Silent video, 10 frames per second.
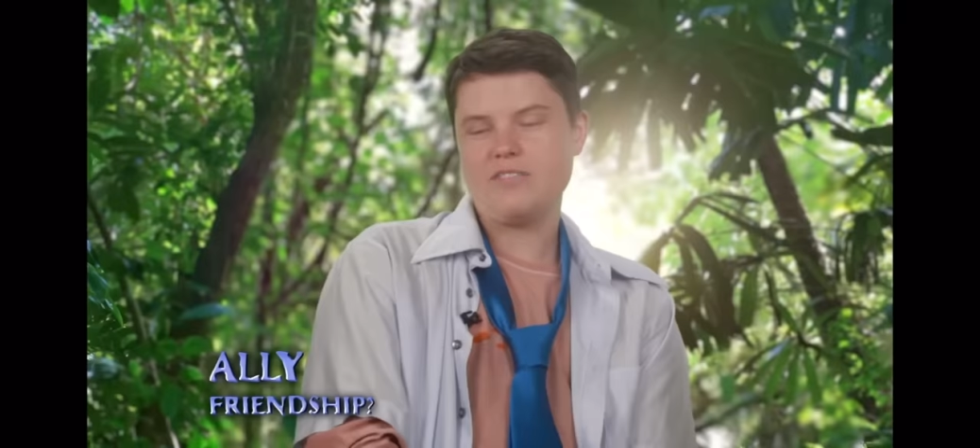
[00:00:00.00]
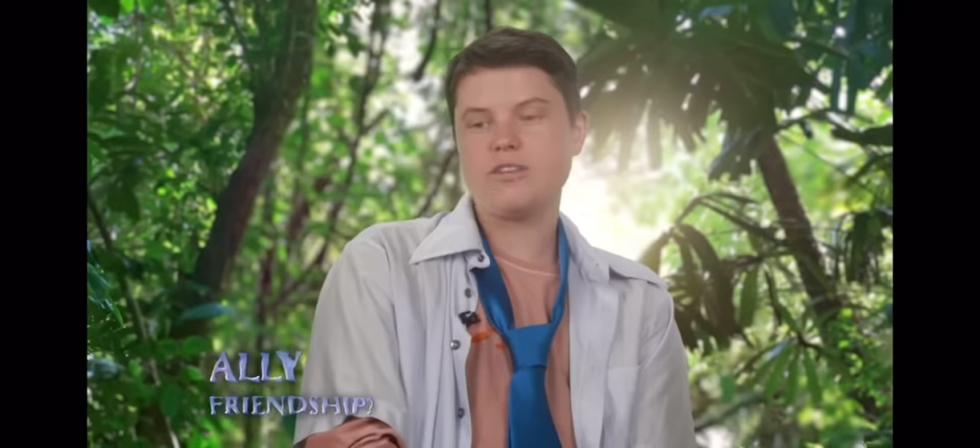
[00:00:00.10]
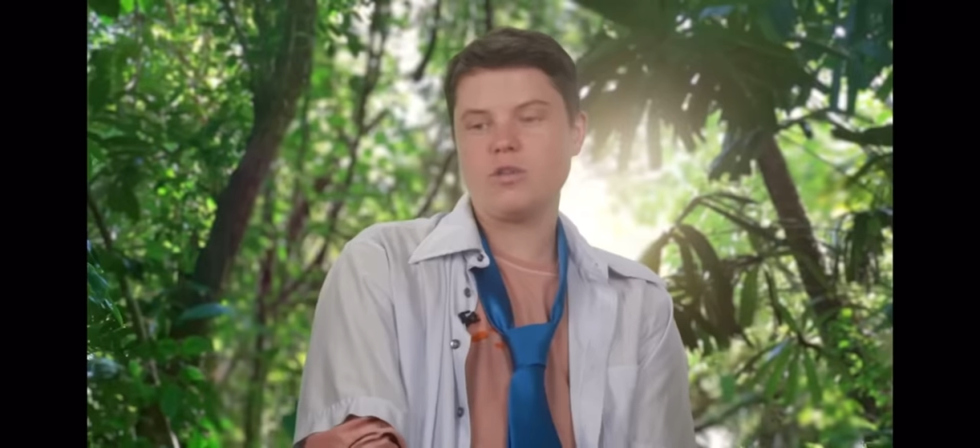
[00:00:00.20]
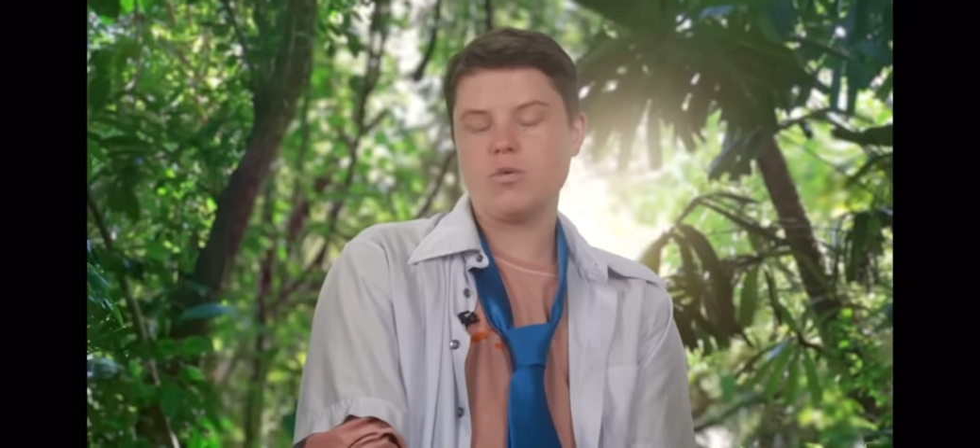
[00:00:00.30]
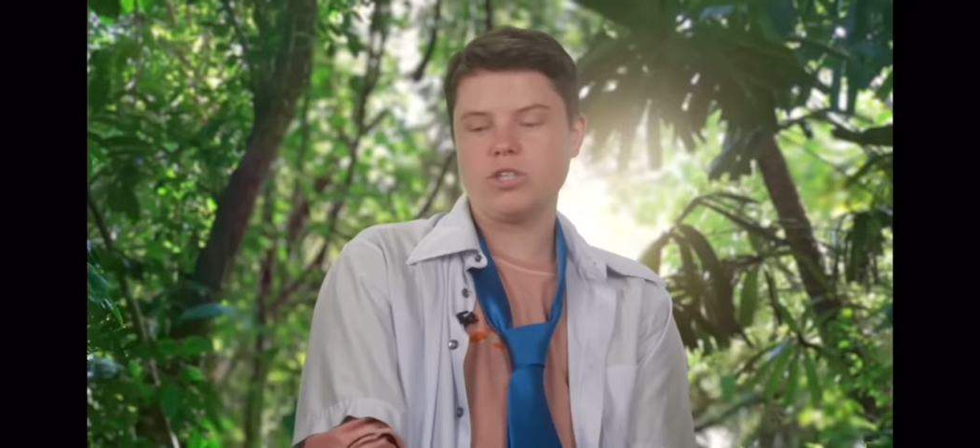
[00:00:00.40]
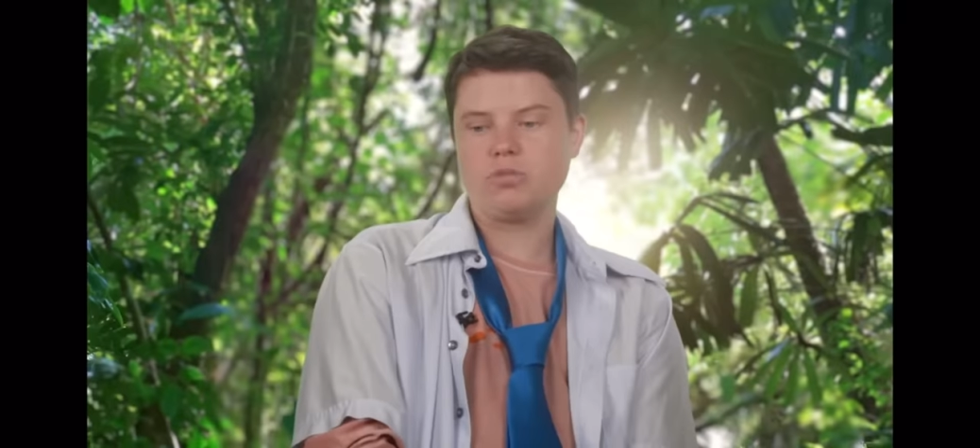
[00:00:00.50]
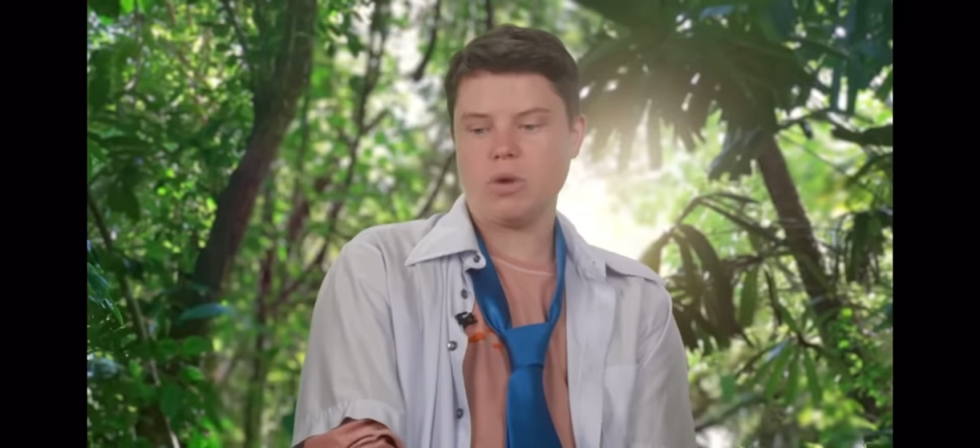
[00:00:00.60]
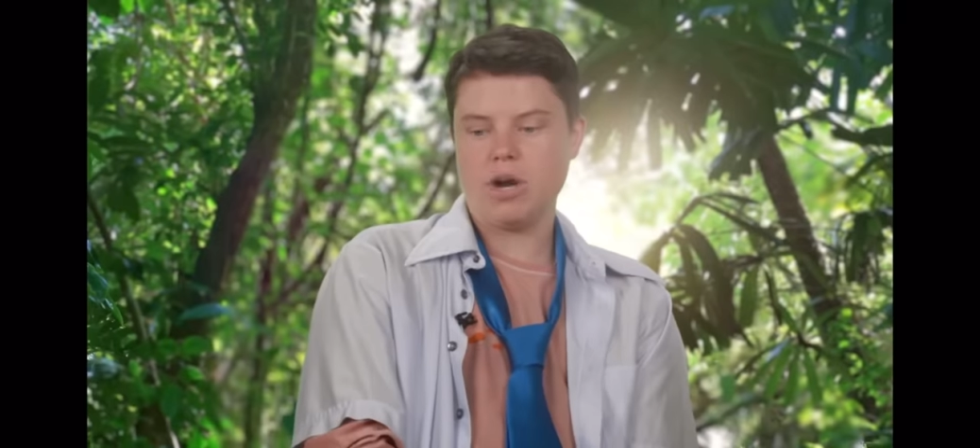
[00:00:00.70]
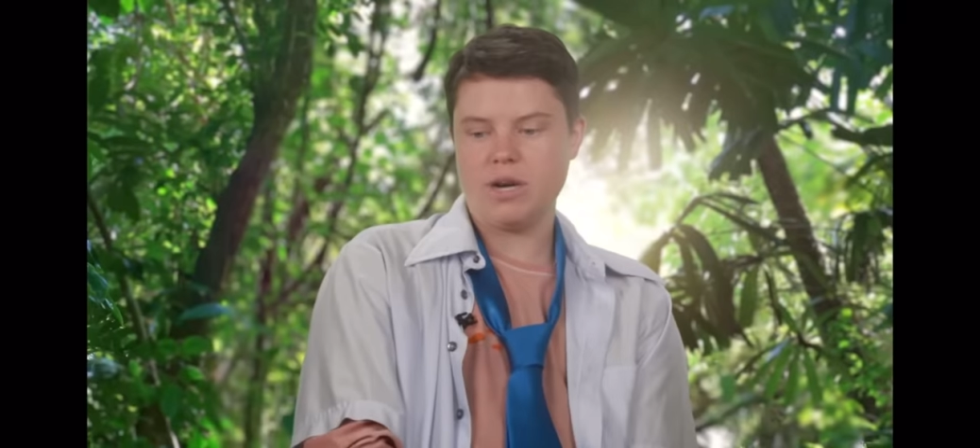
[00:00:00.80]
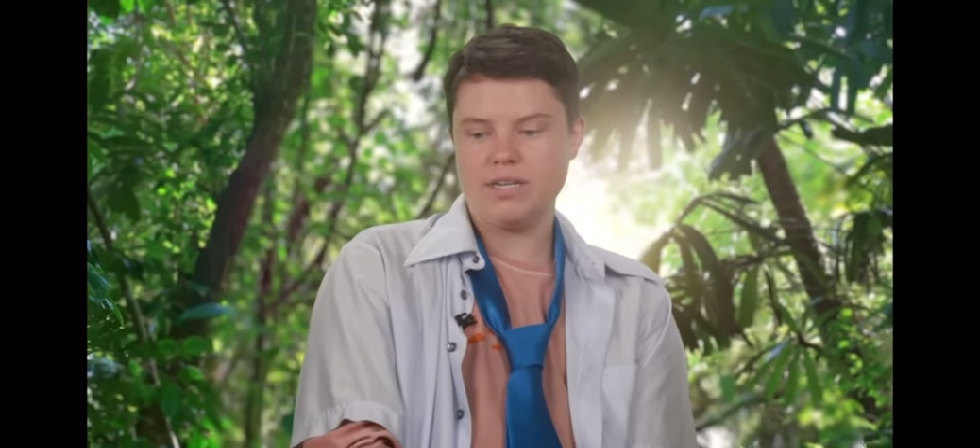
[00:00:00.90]
think the
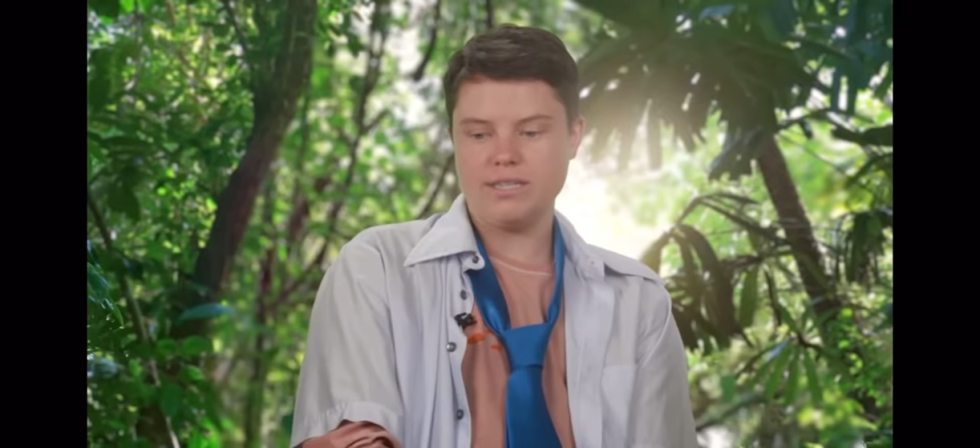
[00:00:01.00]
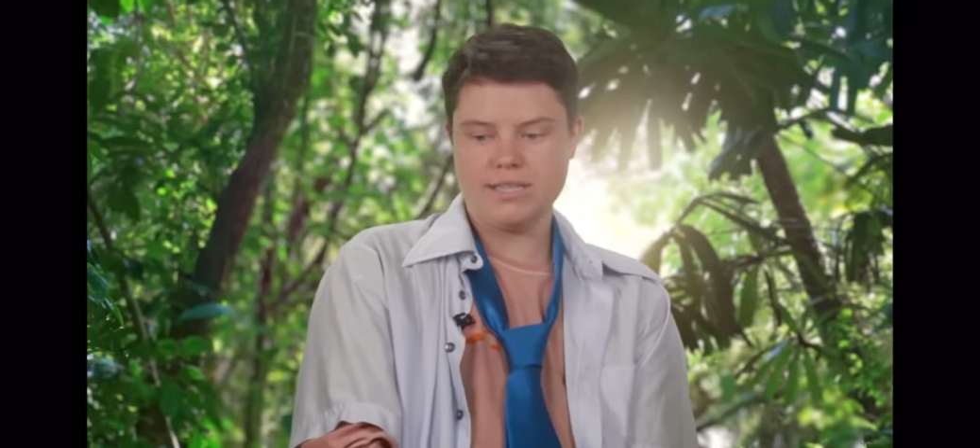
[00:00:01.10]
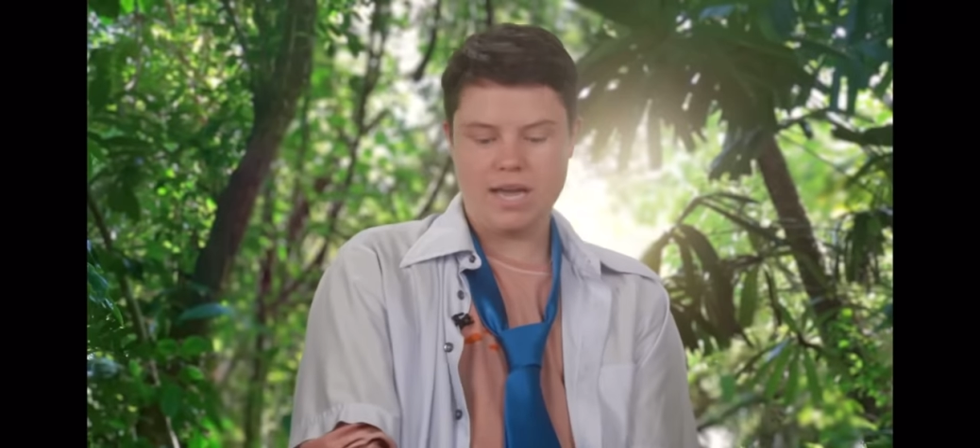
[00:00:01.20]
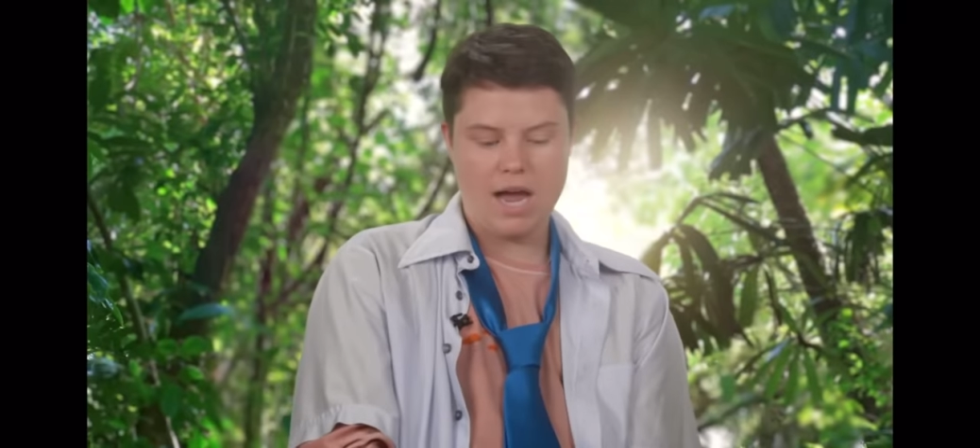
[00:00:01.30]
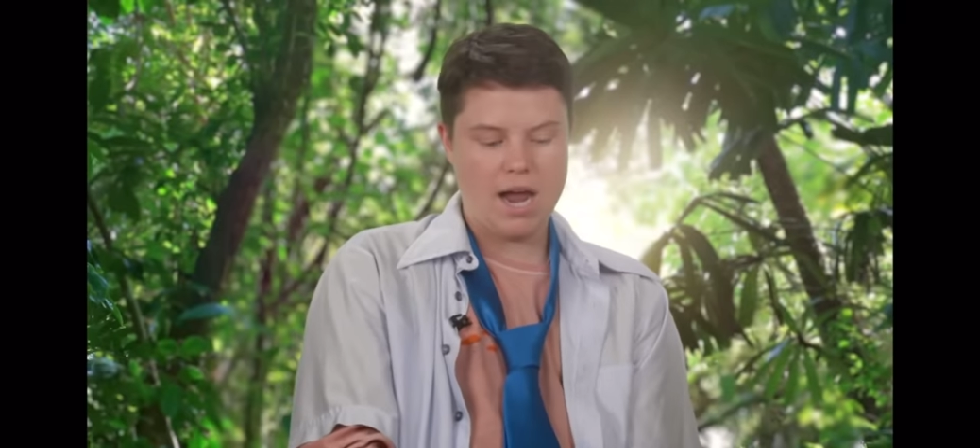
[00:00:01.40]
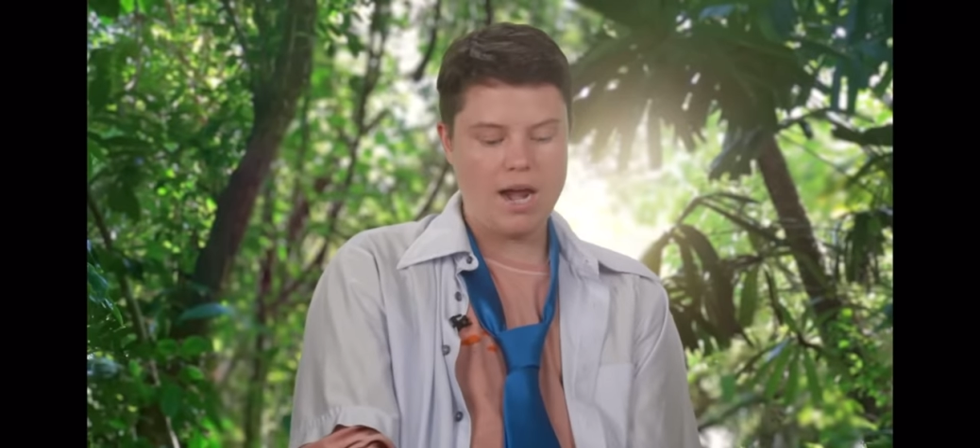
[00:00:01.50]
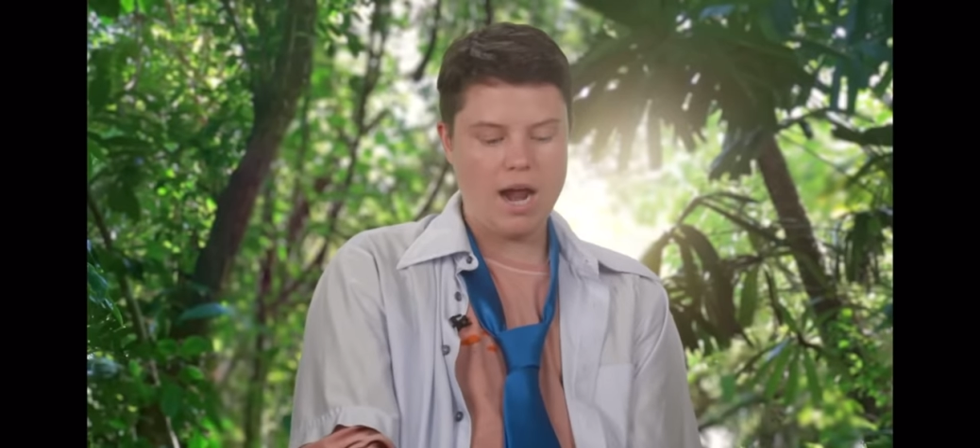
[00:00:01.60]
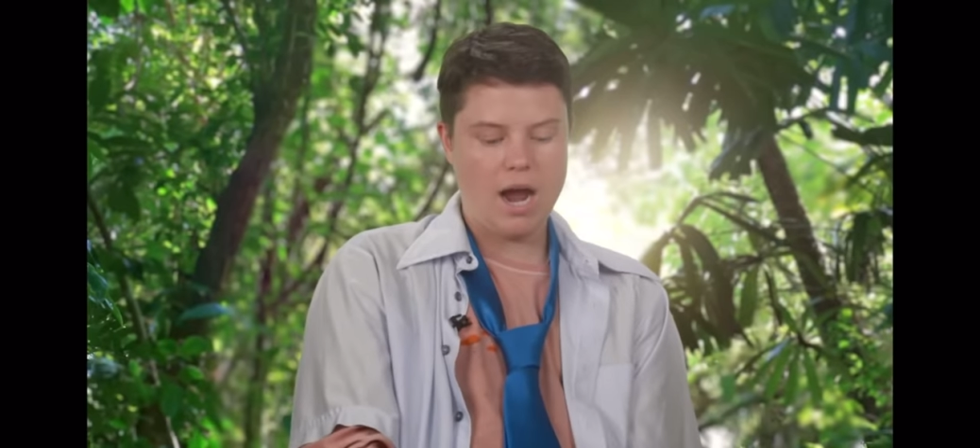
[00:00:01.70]
worst part is that